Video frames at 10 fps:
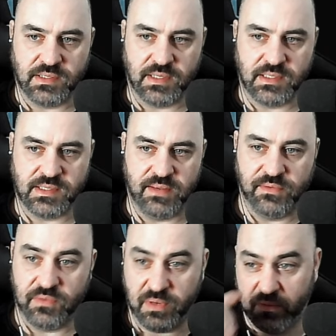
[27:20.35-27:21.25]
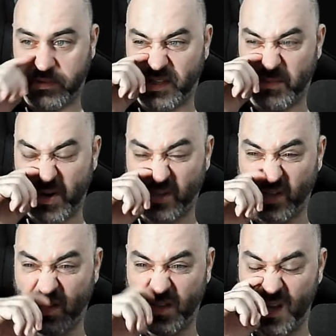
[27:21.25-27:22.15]
Like this level 23 despair
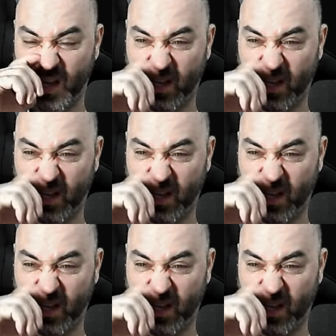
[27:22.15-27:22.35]
skill,